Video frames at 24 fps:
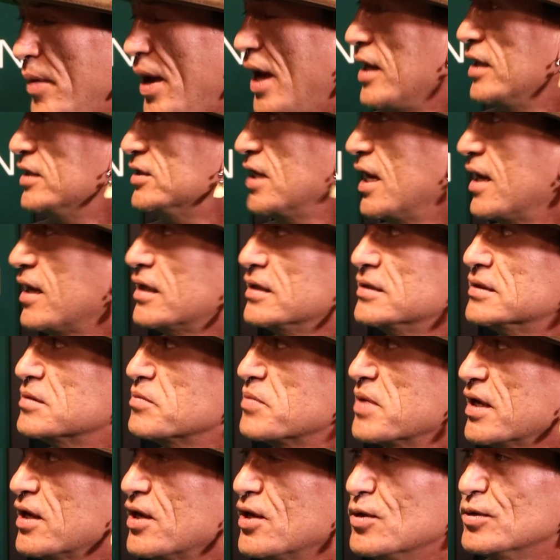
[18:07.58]
Patty
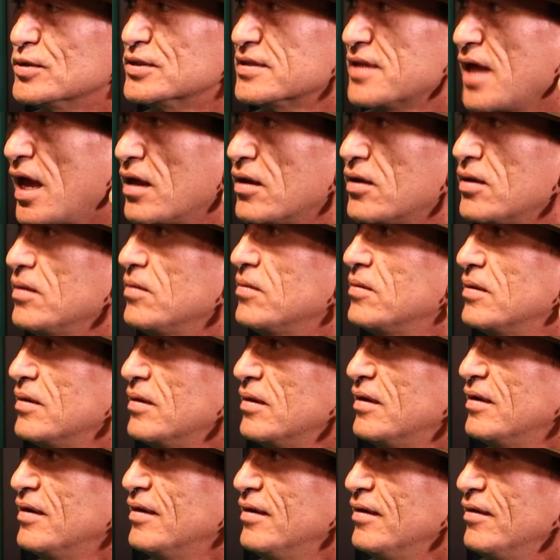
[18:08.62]
Jenkins a big, huge thank you
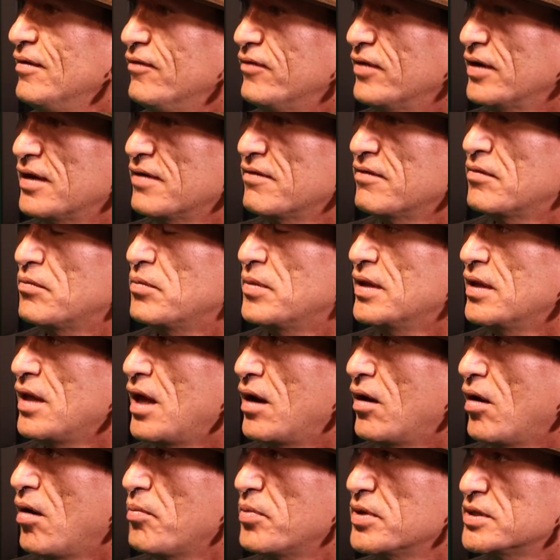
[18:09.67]
for giving me
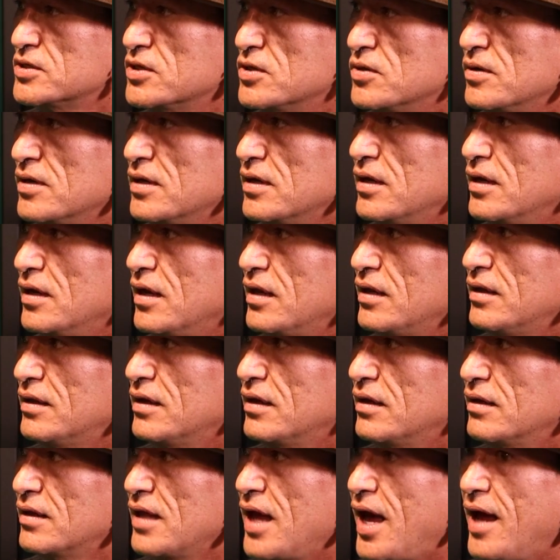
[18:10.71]
that opportunity. I
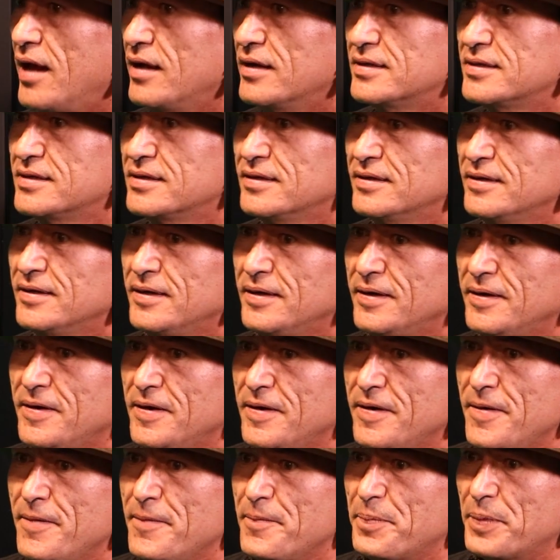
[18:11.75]
think that
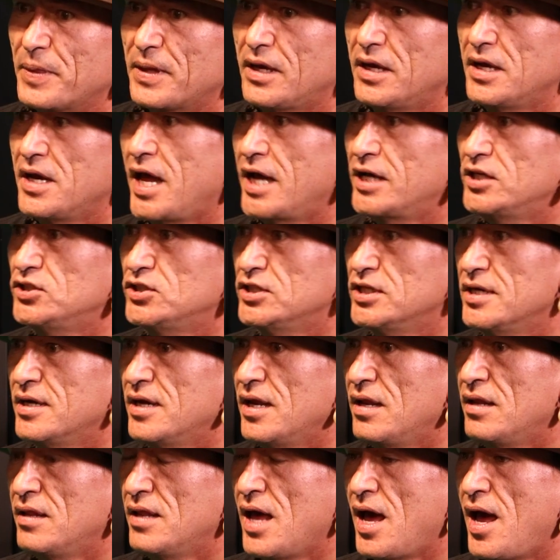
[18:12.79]

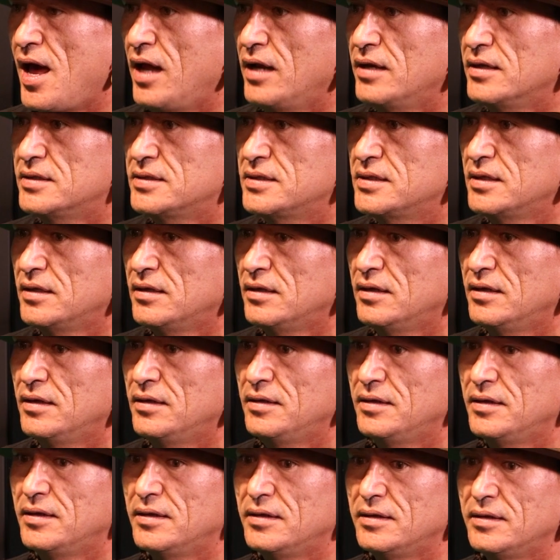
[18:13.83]
connection and that
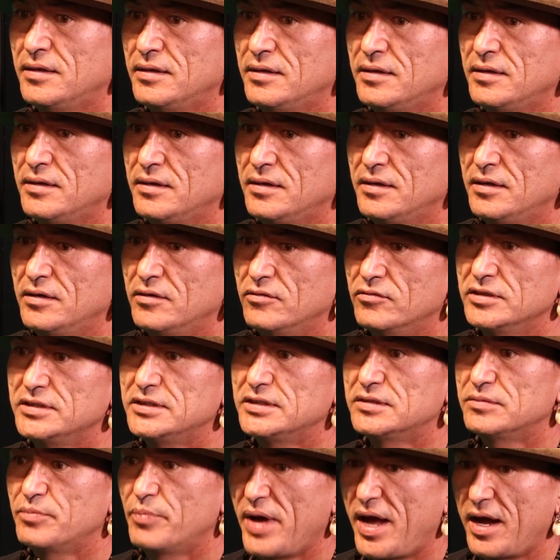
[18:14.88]

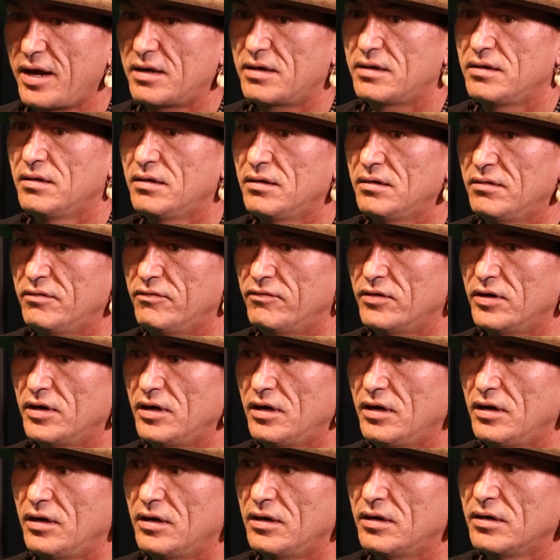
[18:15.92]
respect
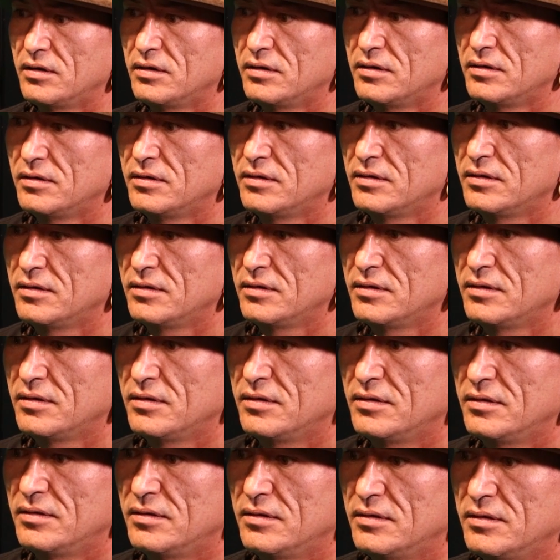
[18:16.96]
for
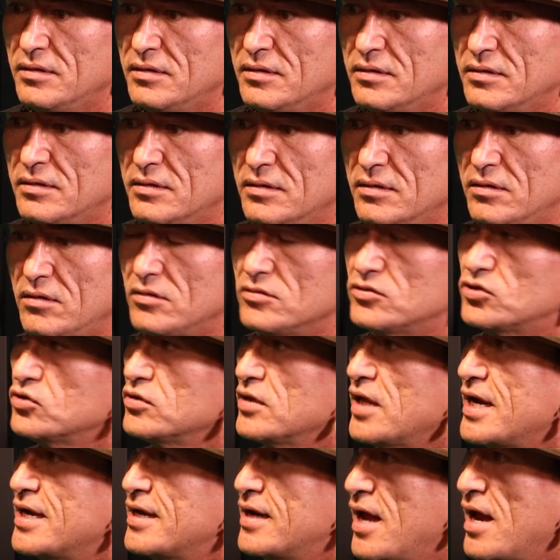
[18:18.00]

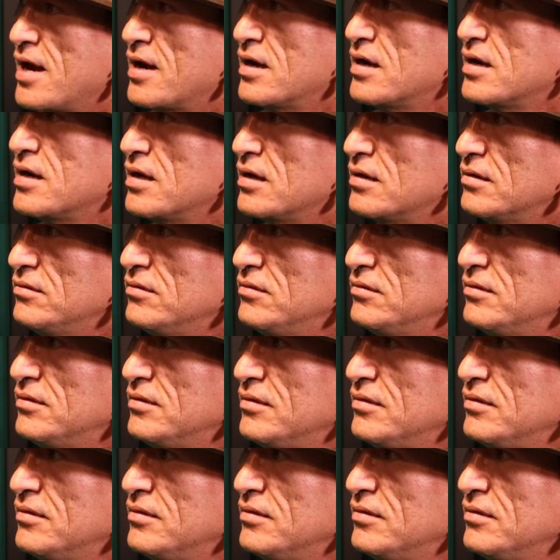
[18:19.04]
cultural identity